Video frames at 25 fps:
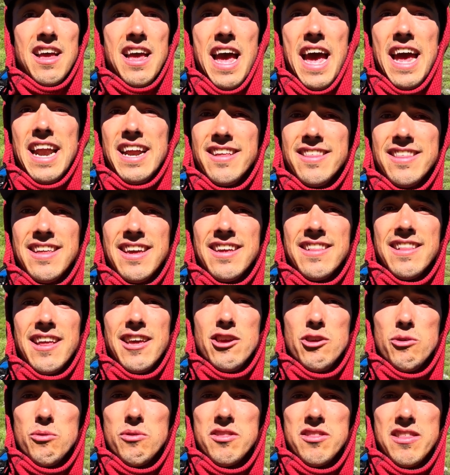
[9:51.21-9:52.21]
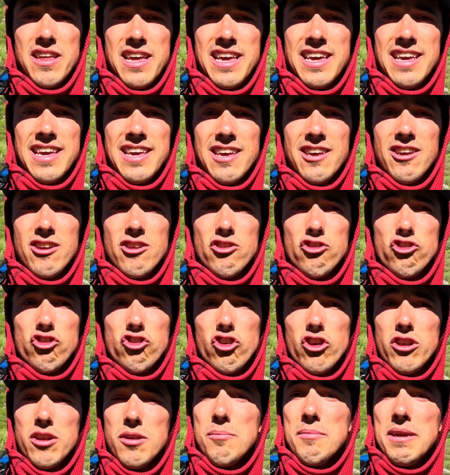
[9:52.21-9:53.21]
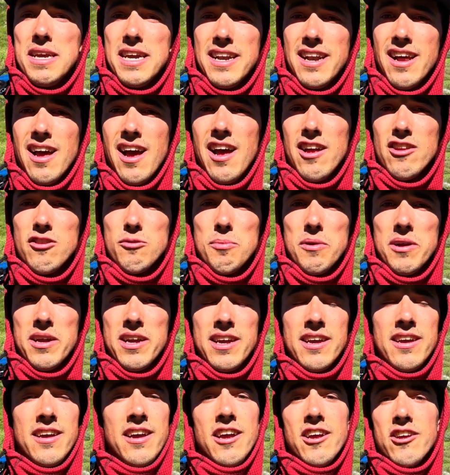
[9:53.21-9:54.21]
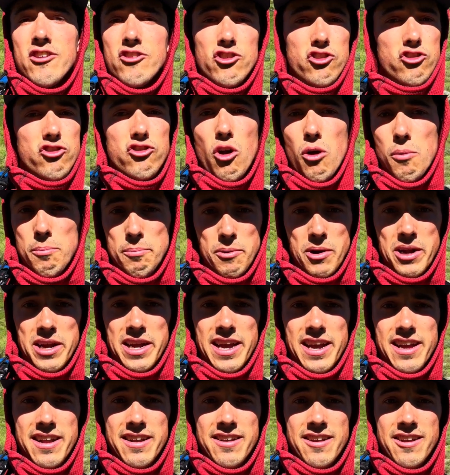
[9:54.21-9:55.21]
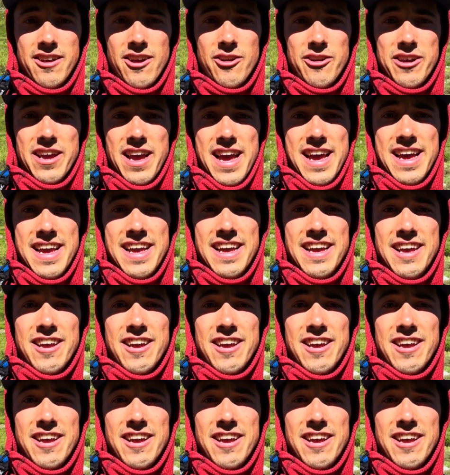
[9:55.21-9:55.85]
anything that you would think shouldn't be in a hot spring, just don't bring it, okay?